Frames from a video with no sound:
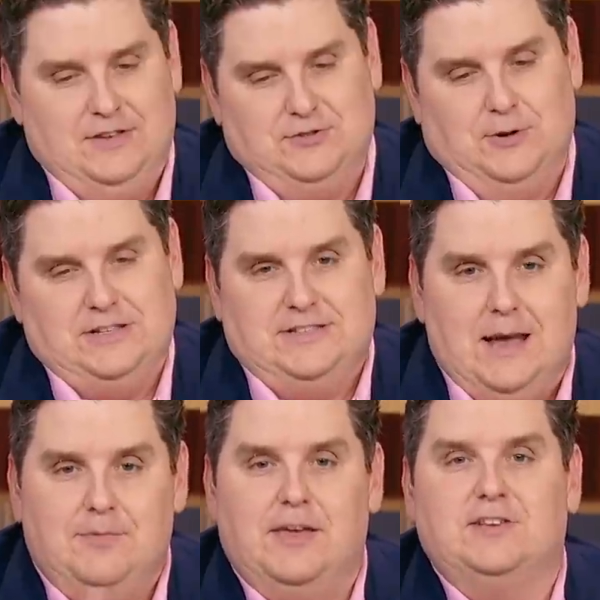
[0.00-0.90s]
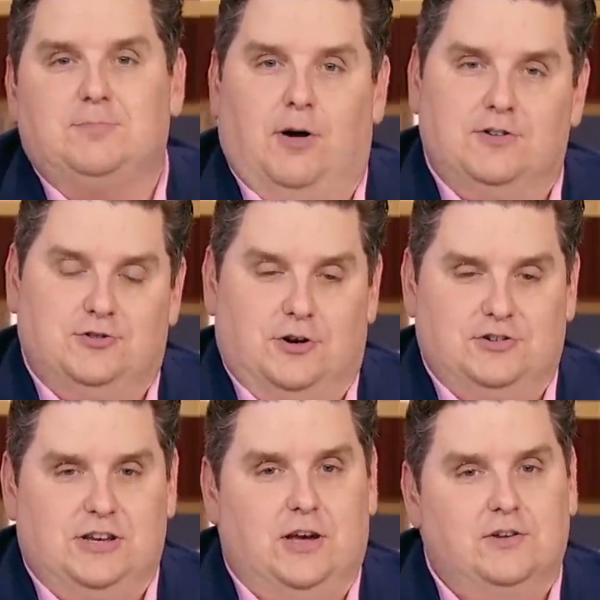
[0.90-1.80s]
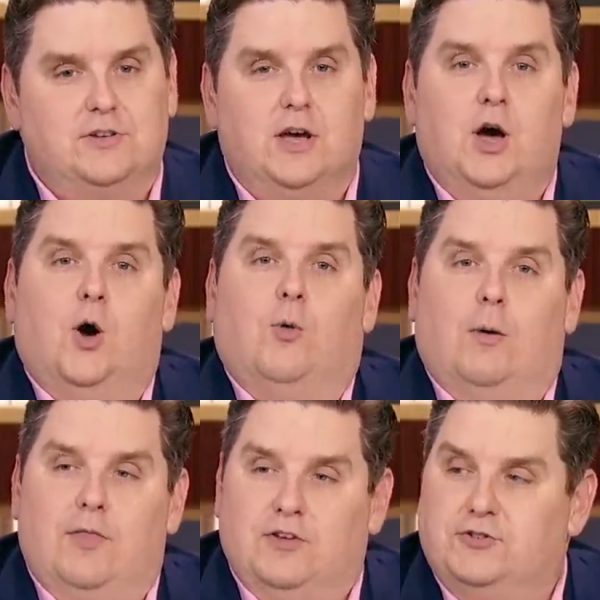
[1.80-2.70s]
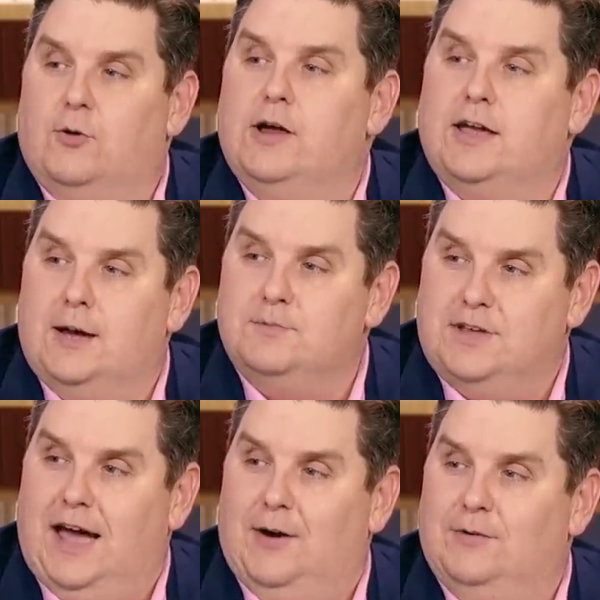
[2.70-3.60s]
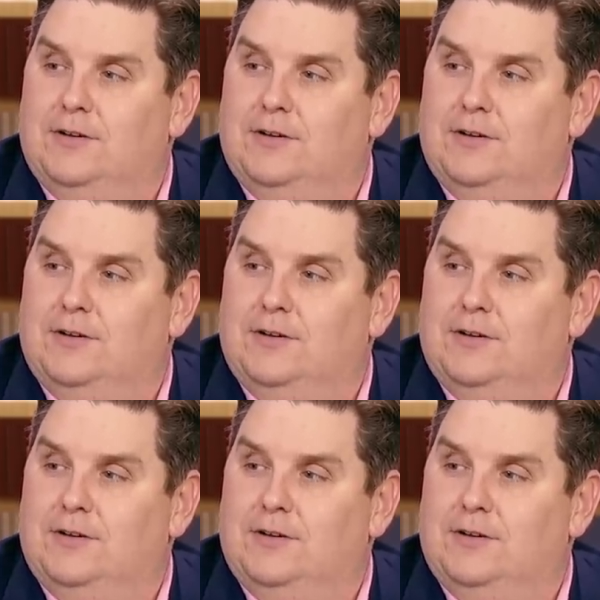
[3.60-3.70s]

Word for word: this story. Same thing as Paul George. He goes, well, when the story comes out,